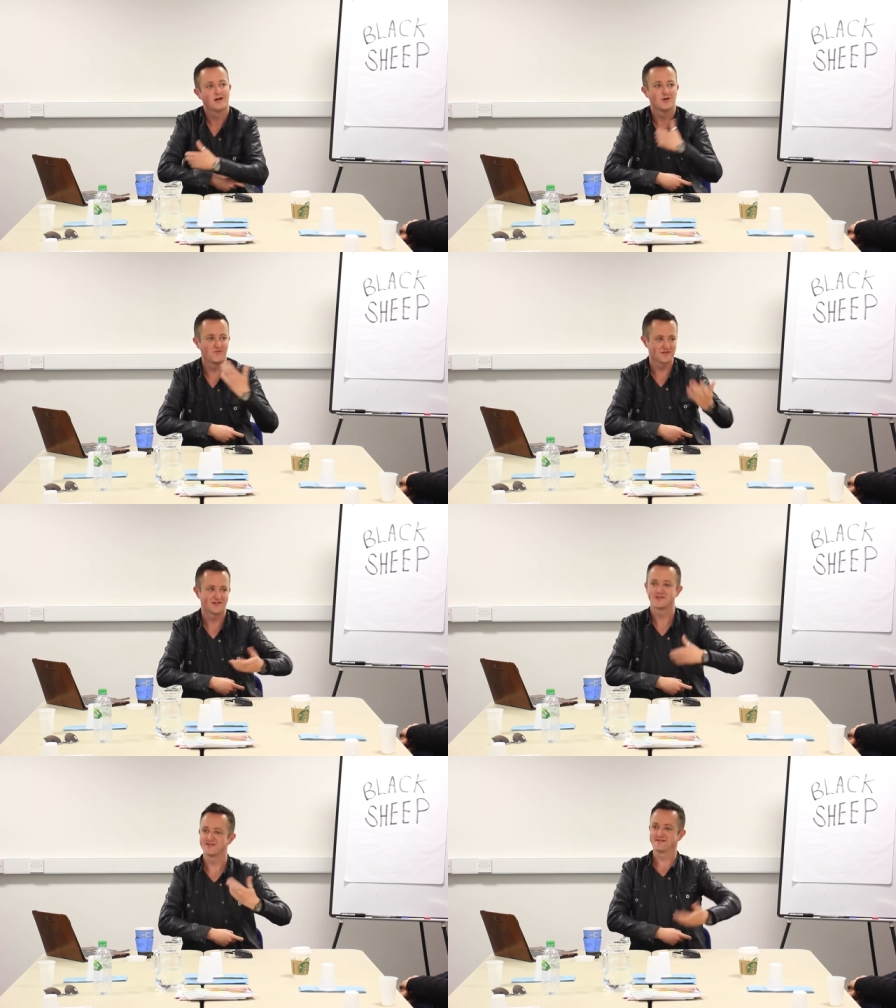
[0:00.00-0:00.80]
And
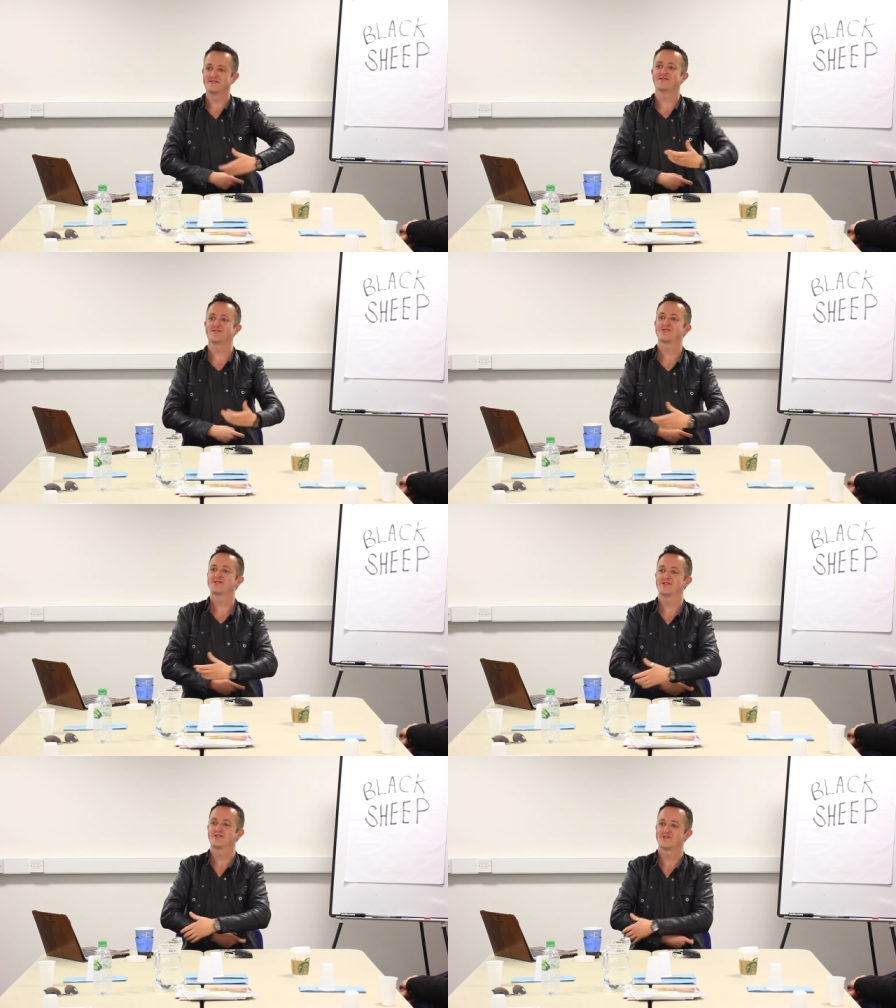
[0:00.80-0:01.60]
obviously,
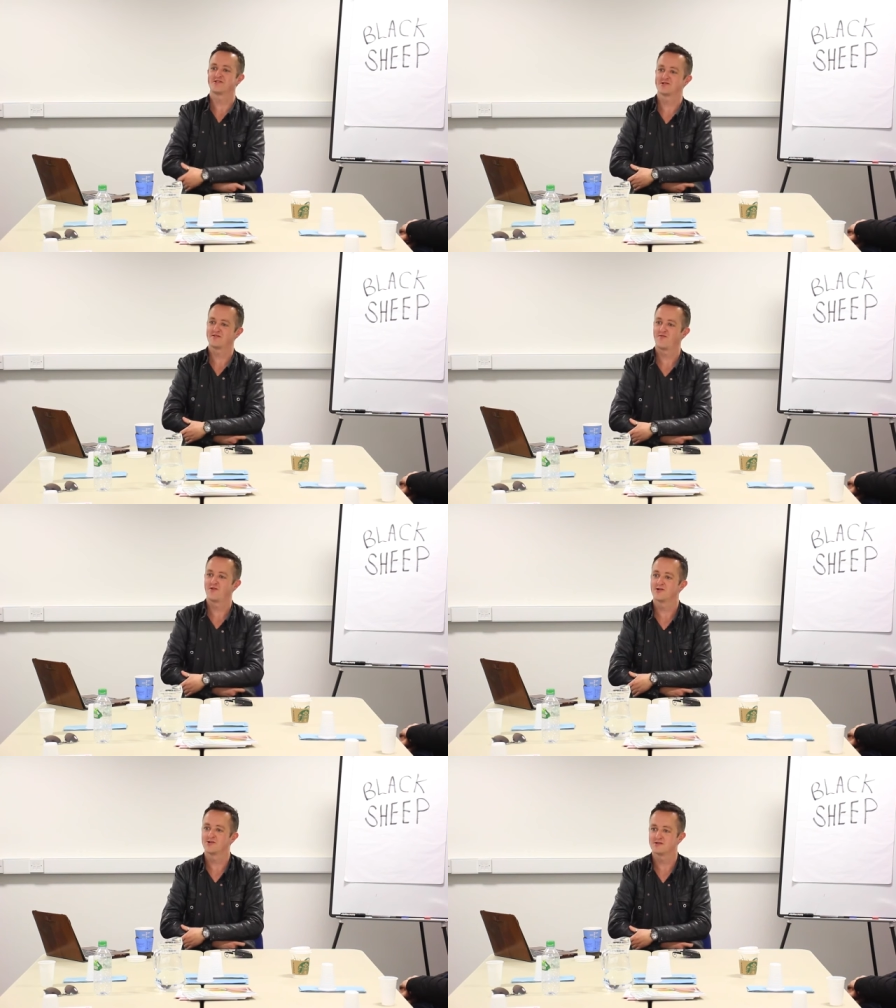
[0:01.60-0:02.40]
she starts to
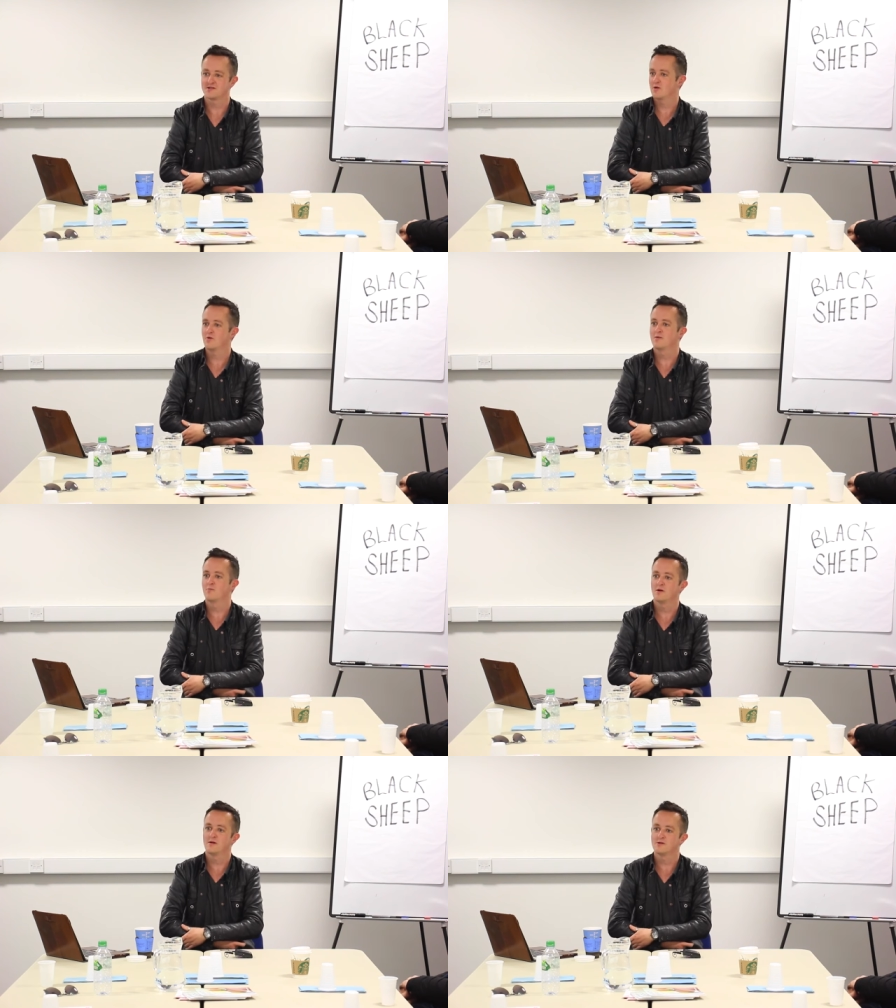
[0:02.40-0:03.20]
justify. She says, oh,
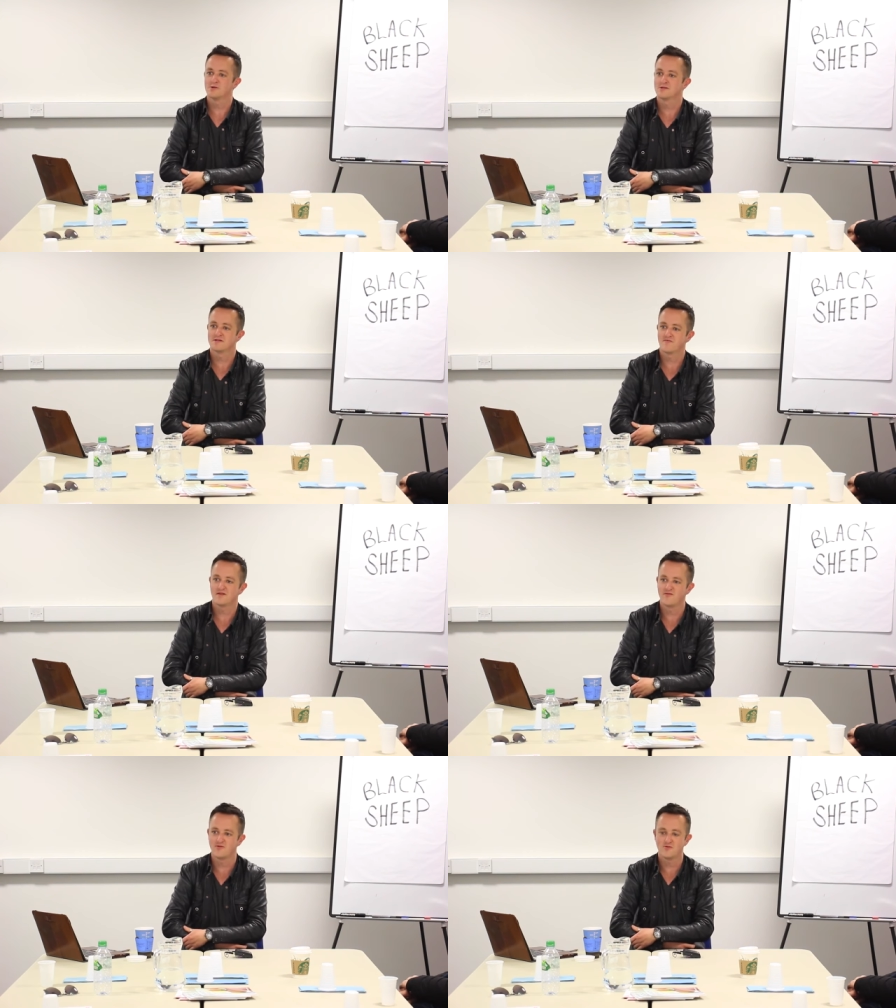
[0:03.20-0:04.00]
I'm
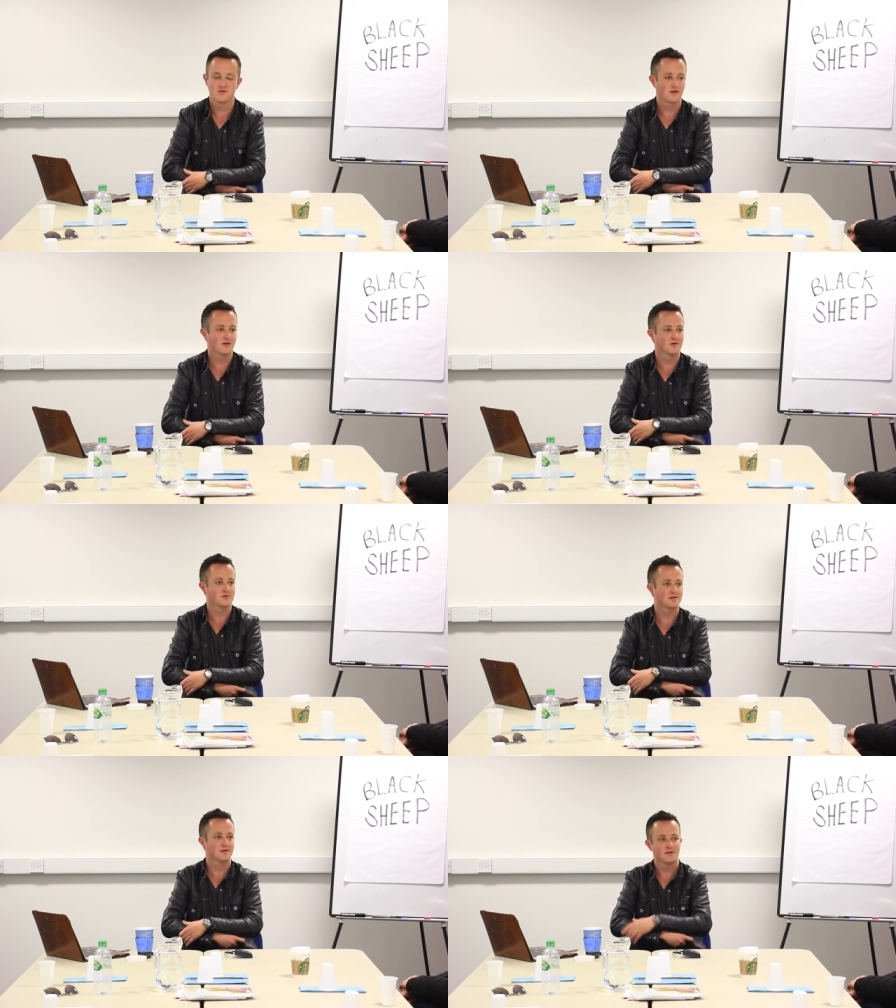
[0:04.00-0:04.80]
174 with
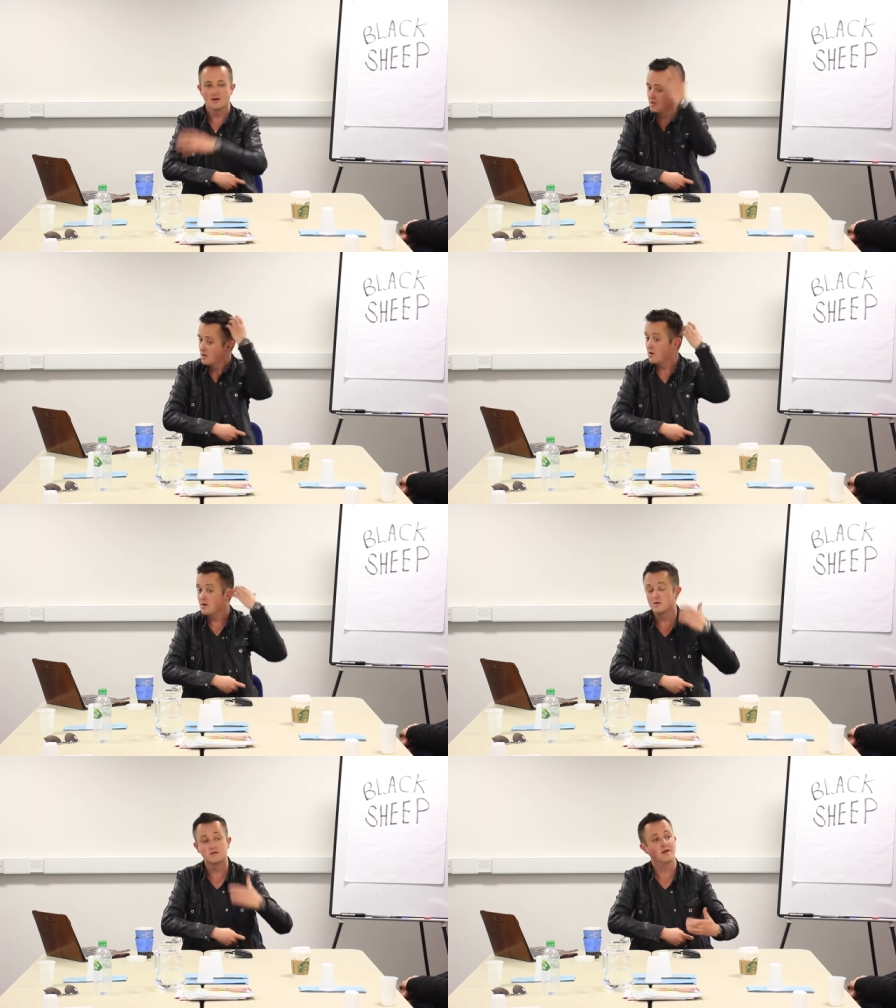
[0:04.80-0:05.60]
heels, and uh,
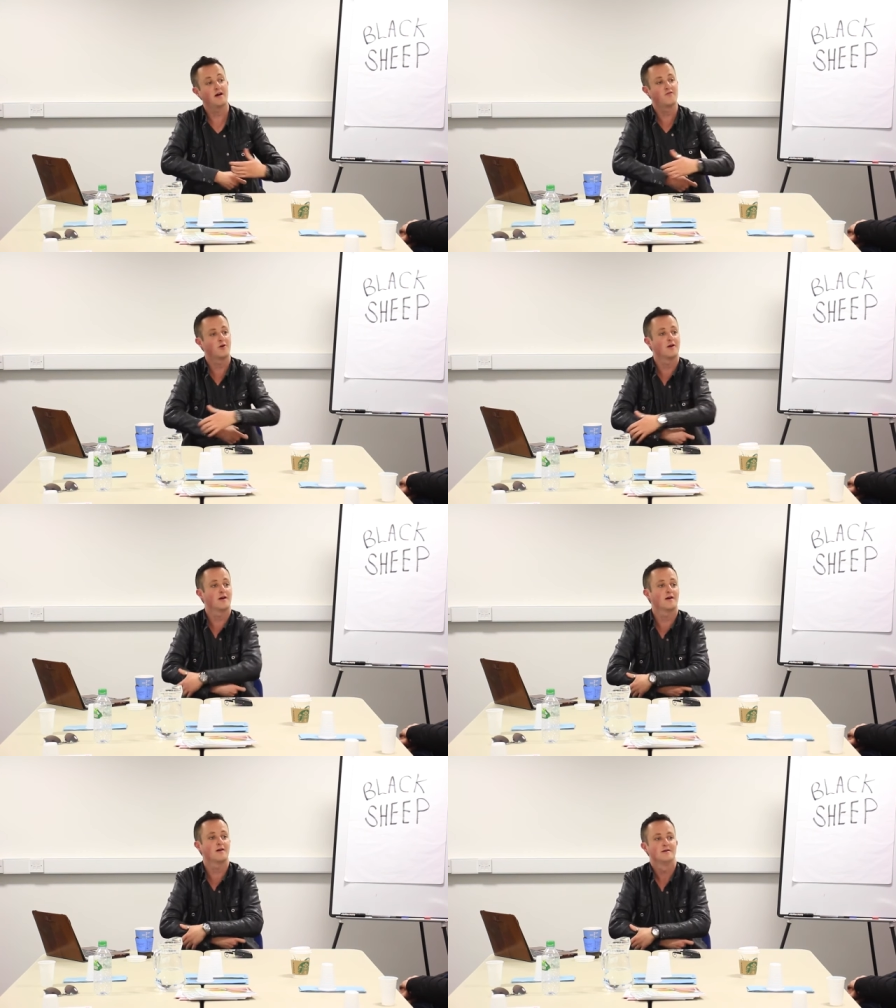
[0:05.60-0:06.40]
oh, I used to have long
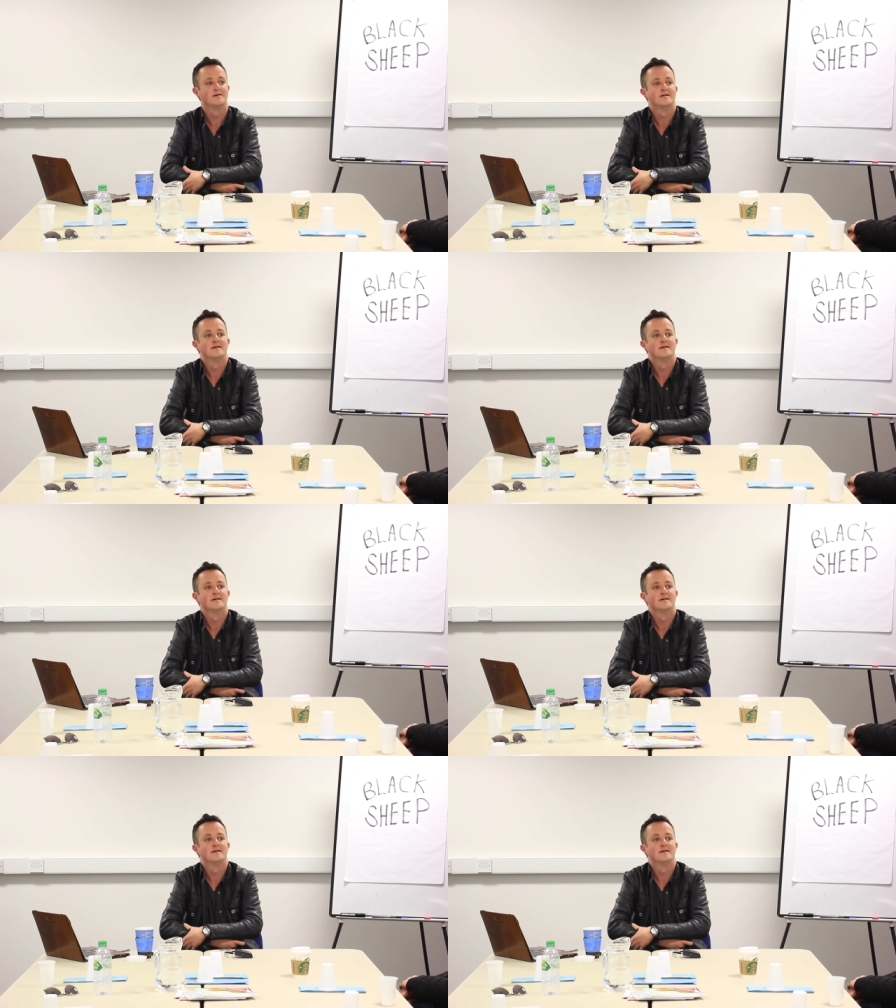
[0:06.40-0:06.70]
hair.